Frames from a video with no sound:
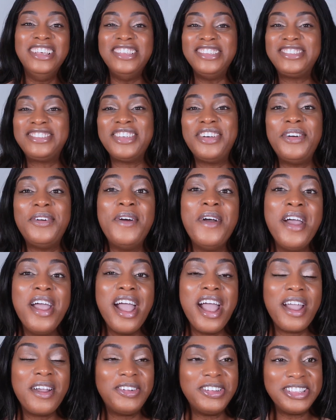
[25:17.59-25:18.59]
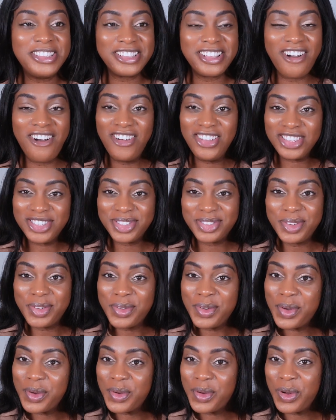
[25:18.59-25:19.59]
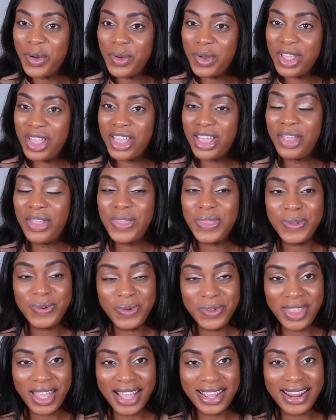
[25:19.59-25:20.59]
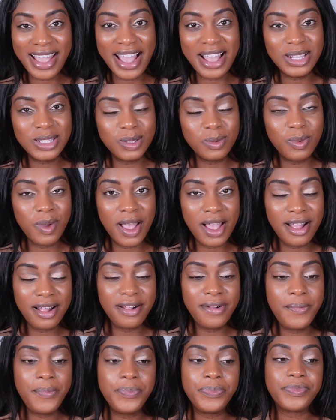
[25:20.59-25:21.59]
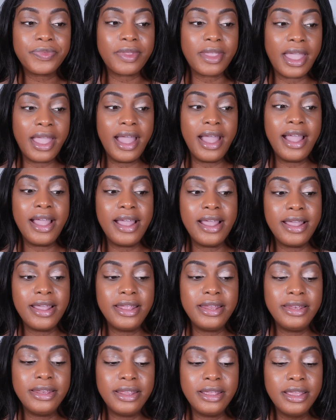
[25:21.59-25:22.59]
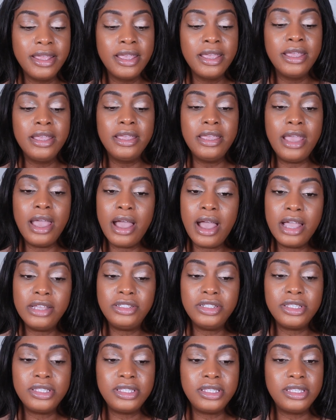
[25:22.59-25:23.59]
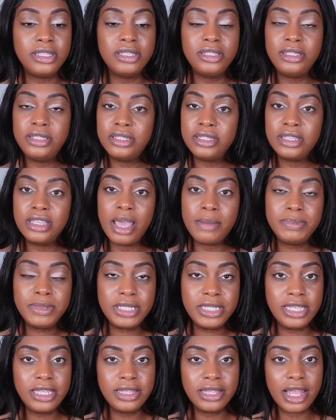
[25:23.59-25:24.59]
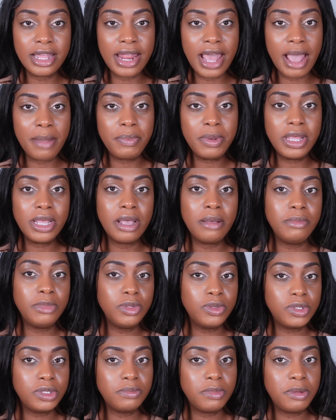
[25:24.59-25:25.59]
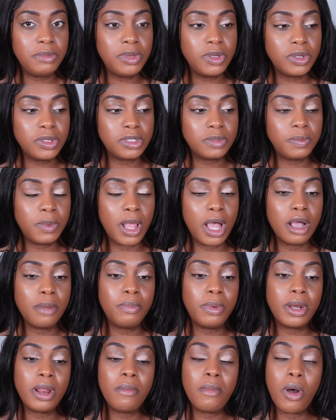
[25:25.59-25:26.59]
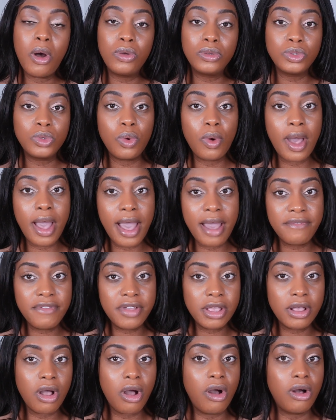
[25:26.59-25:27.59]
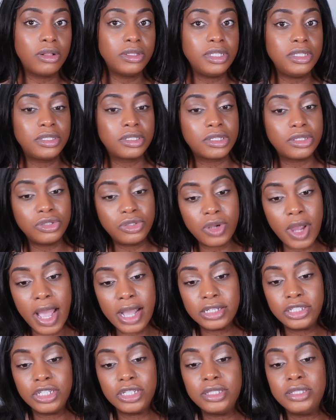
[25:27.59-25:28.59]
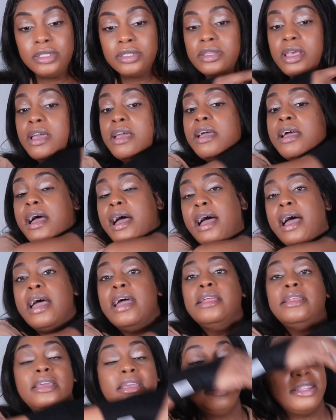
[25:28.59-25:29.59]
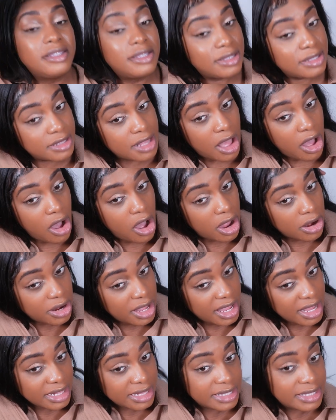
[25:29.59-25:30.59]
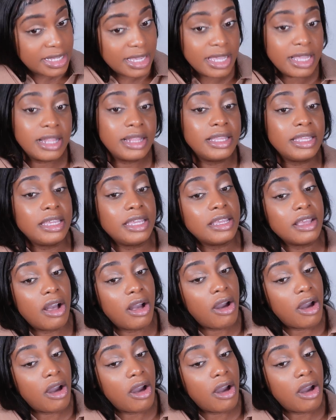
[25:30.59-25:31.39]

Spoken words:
So I was also going through that as well. And yeah, I just kept seeing that happening. I'm losing my mucus plug, but I'm also having all these contractions. And it's on a daily.